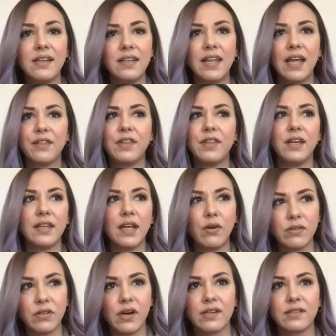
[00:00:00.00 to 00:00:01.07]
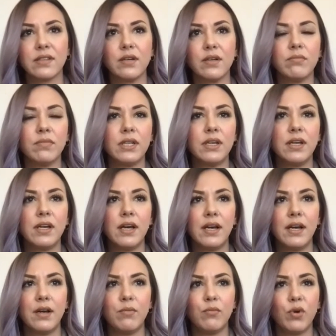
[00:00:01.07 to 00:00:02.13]
that thing and that was awesome.
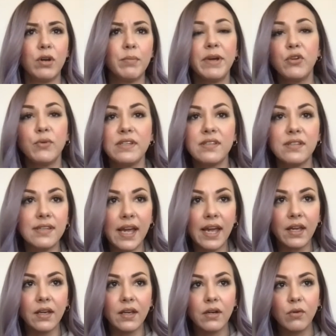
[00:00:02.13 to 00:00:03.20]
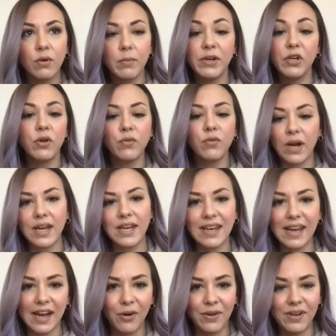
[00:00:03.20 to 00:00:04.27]
What am I doing today? what am I doing right
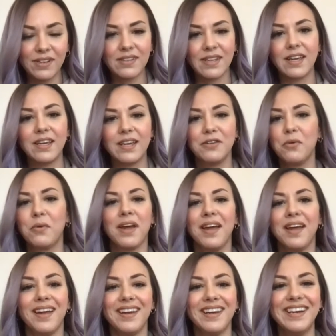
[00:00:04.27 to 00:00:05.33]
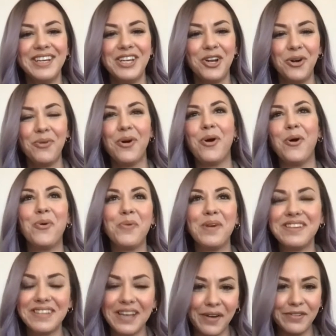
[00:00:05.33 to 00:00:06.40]
now? And it's like, it's okay. You don't
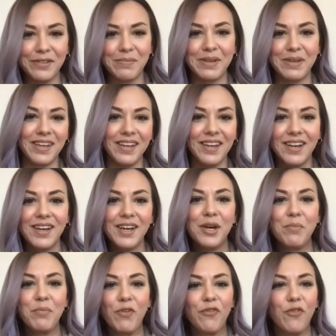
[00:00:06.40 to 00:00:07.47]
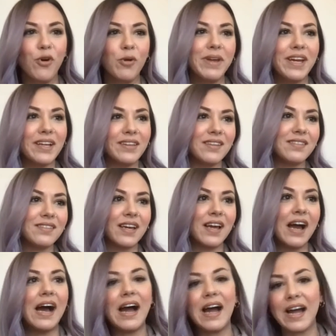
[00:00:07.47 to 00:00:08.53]
always have to be performing at this like
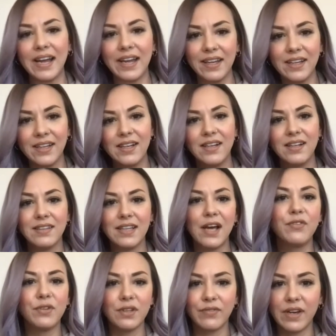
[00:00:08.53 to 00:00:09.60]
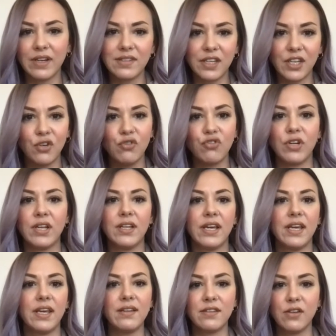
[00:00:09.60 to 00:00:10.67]
high level of execution.
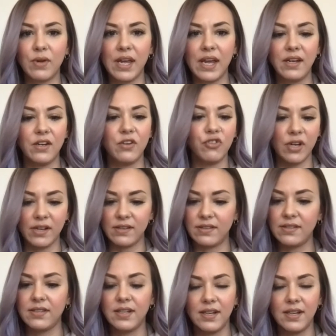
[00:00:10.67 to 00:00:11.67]
Like it's okay to just